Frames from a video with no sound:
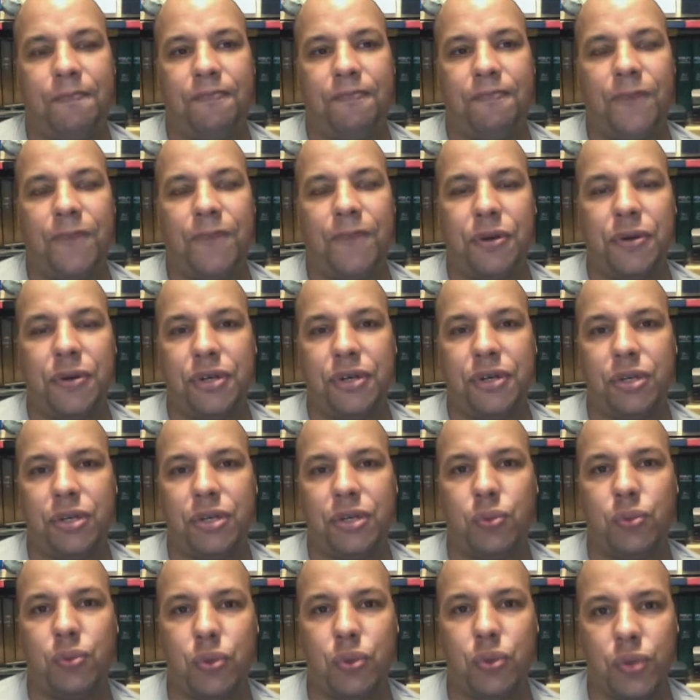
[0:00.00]
focused
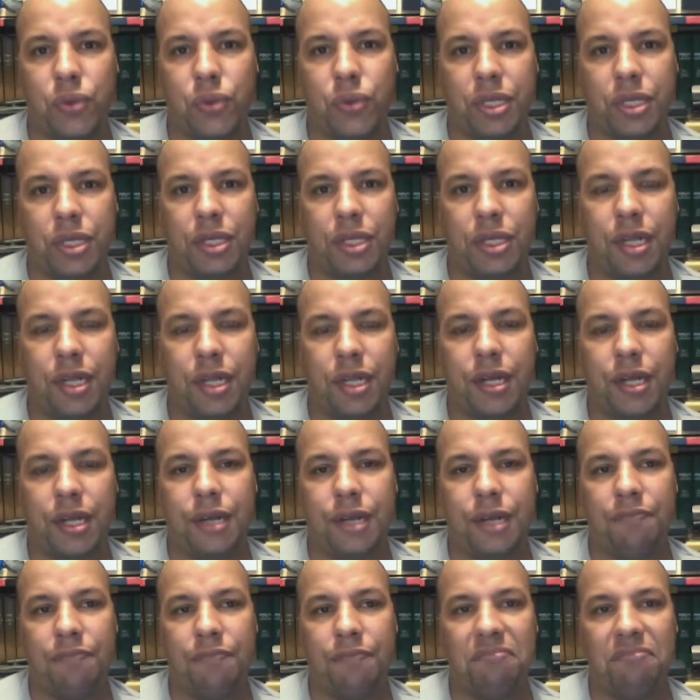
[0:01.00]
towards
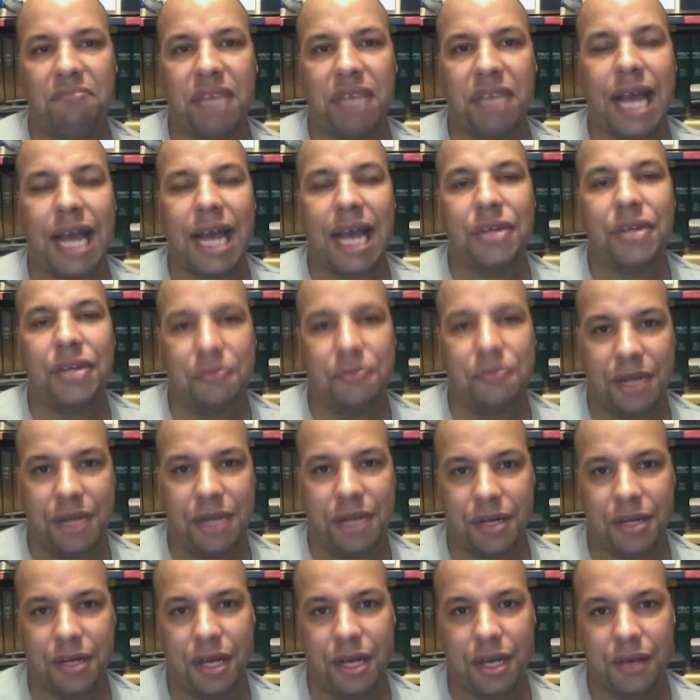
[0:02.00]
the casual
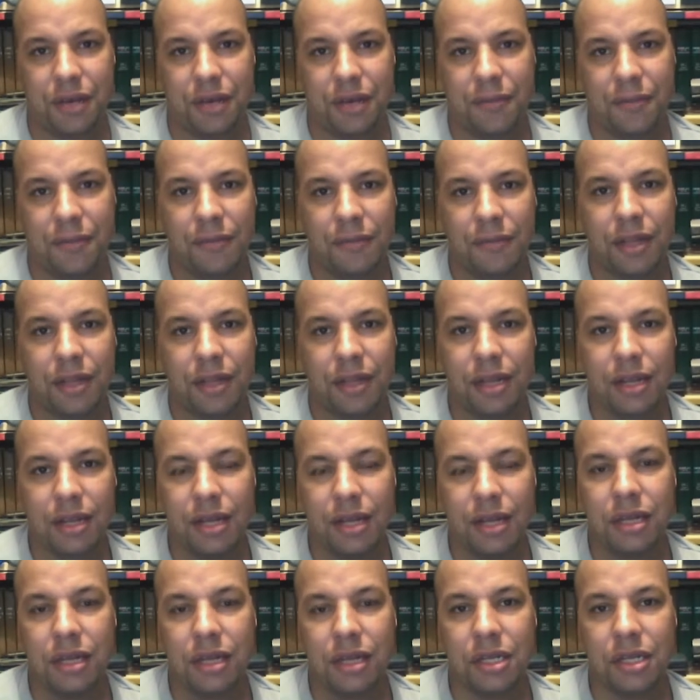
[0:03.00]
market.
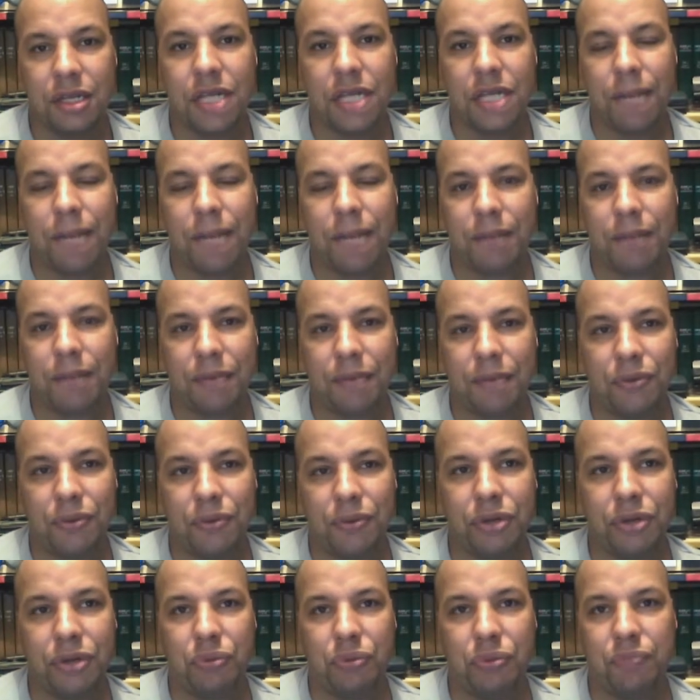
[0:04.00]
The same people
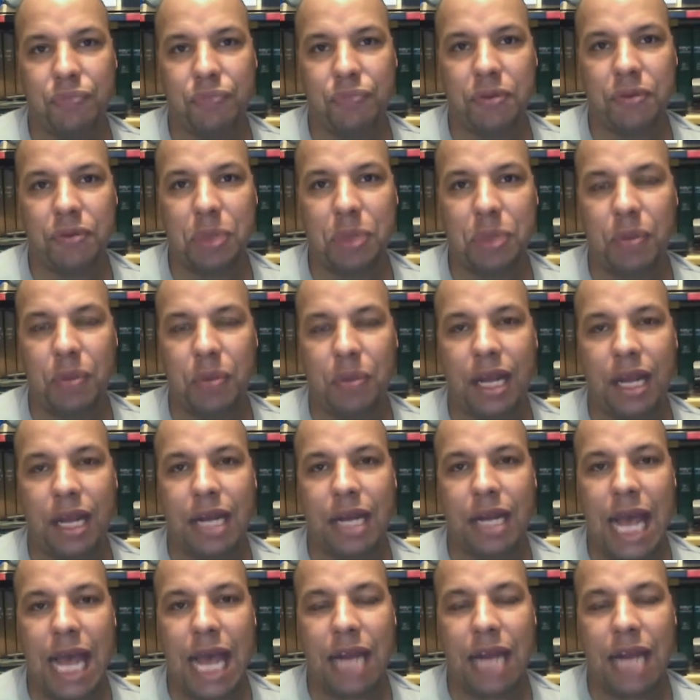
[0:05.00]
who would probably
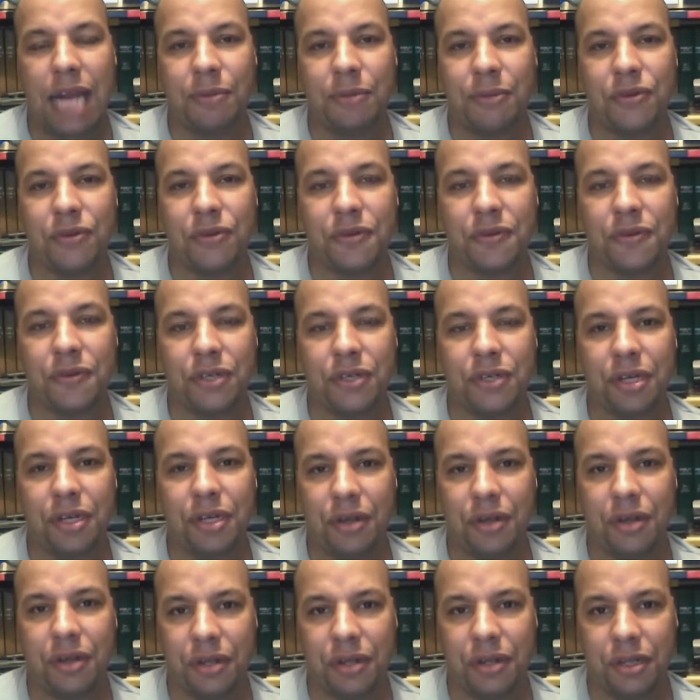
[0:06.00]
played Animal Crossing
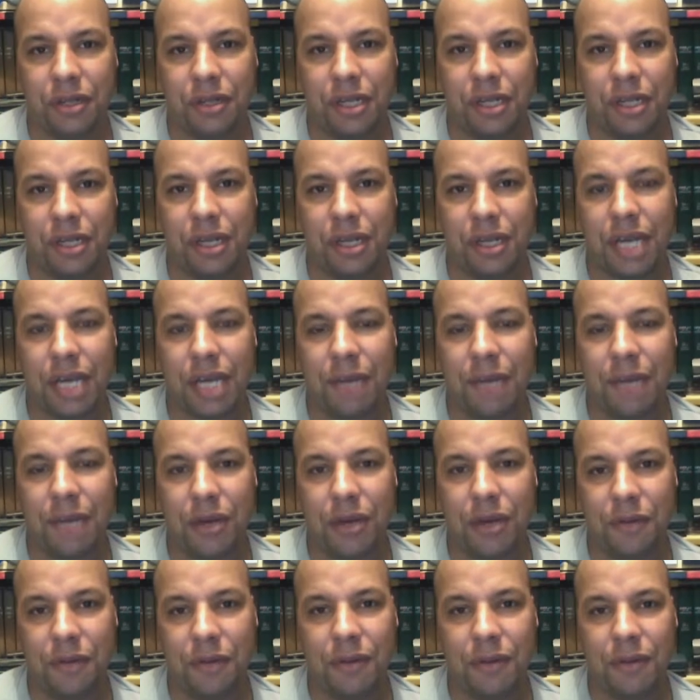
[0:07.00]
on the
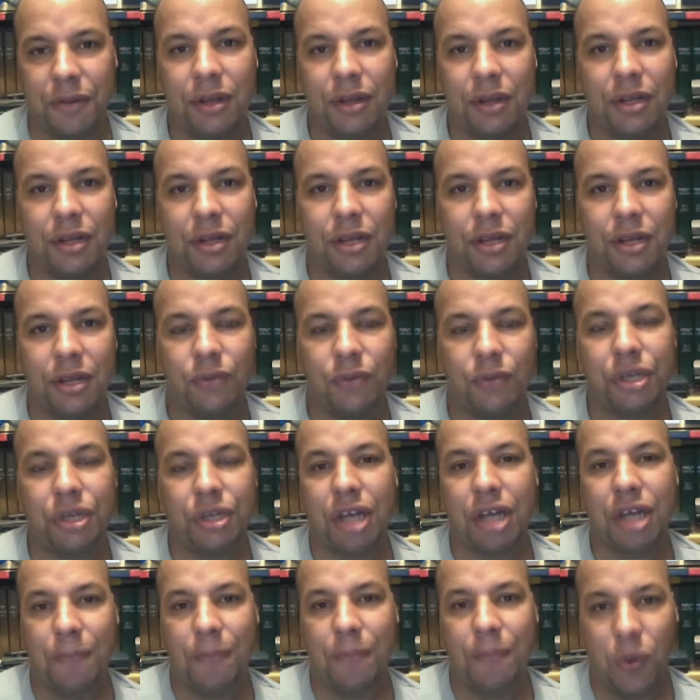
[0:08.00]
GameCube,
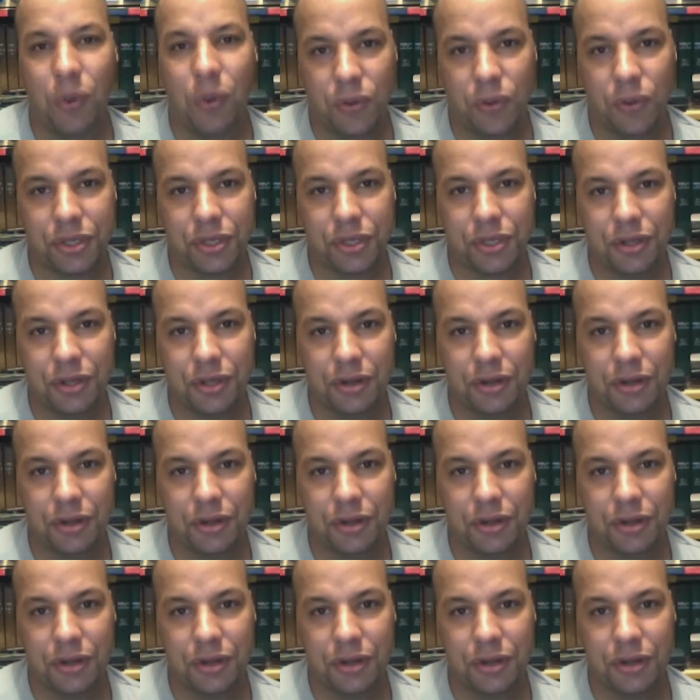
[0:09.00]
which I bought.